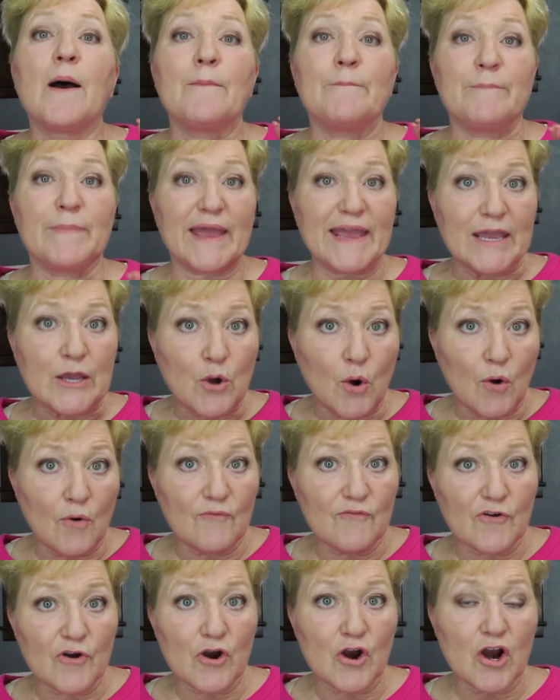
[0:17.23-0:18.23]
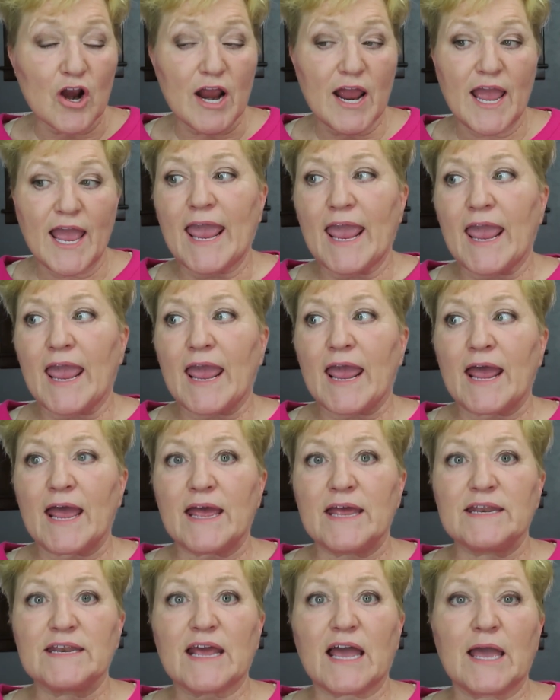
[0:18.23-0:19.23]
makeover,
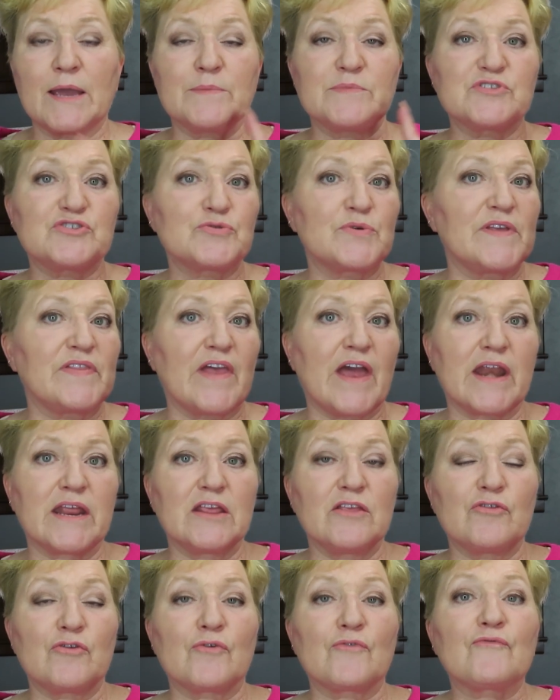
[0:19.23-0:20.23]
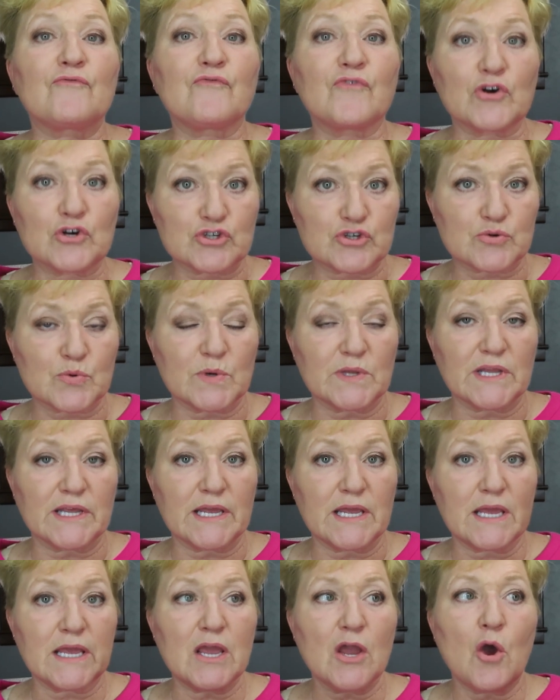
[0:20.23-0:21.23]
and I'm doing that either
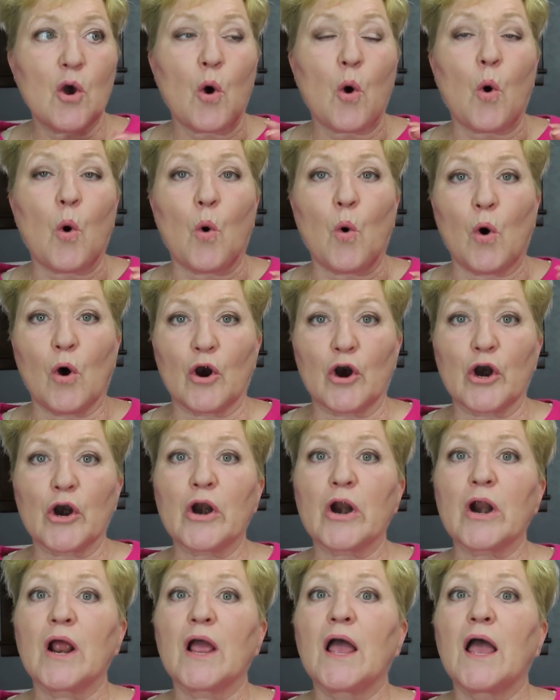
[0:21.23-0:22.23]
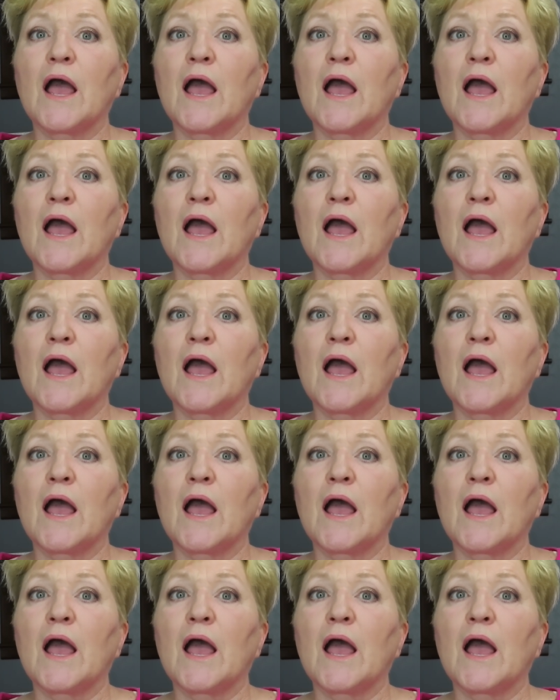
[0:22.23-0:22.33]
virtually or